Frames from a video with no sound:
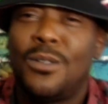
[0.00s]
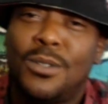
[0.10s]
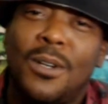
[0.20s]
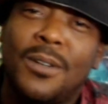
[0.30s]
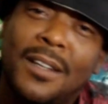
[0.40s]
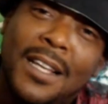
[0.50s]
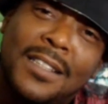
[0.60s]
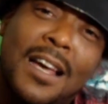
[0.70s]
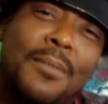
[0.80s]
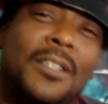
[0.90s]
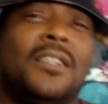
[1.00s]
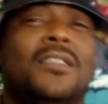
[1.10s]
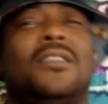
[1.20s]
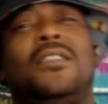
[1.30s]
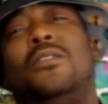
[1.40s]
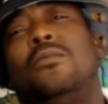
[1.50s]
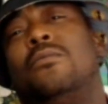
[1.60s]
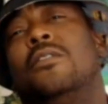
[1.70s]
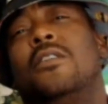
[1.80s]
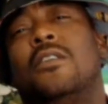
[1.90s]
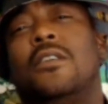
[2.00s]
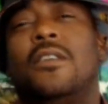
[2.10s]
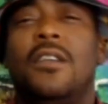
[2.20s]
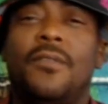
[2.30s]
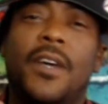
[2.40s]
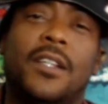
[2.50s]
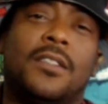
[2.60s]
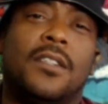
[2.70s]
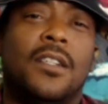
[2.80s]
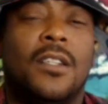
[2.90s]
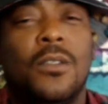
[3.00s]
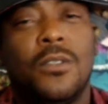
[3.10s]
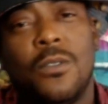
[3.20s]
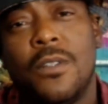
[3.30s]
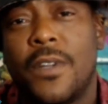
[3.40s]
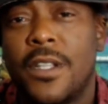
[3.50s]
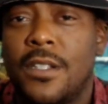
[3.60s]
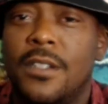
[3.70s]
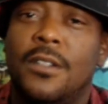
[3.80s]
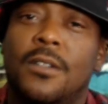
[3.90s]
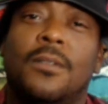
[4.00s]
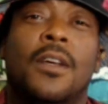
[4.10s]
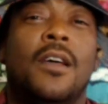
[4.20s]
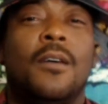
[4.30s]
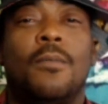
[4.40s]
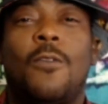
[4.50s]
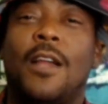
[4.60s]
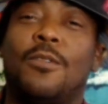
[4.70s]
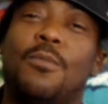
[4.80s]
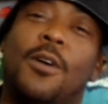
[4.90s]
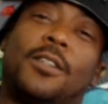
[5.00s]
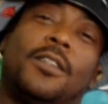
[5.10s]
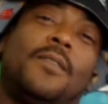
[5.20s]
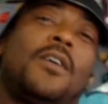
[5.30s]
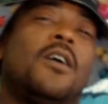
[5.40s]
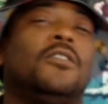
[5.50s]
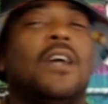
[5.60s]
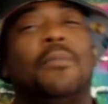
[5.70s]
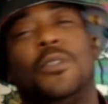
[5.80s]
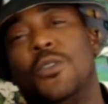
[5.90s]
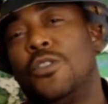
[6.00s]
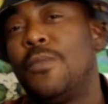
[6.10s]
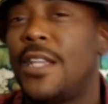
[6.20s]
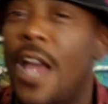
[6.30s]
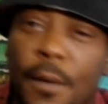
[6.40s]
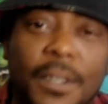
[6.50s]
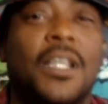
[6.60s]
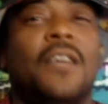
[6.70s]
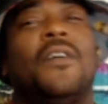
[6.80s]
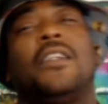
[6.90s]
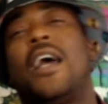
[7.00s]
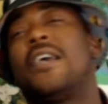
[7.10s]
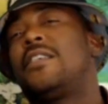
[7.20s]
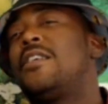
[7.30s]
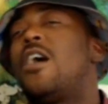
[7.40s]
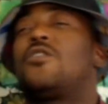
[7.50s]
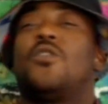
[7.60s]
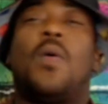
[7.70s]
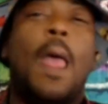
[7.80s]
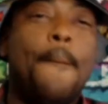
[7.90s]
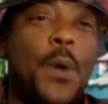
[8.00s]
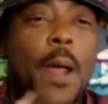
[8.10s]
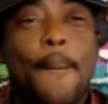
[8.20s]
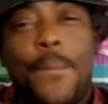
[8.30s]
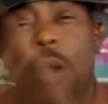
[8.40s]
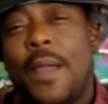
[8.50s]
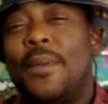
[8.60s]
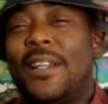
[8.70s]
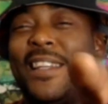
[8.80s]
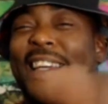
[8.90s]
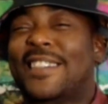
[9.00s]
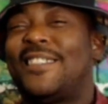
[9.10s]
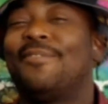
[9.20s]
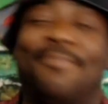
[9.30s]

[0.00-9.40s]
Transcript: who don't give their time and attention to you. Invest in those who invest in you. Wild Marks, love y'all. Drop it to man. Y'all be safe out there. I see y'all soon. Latest.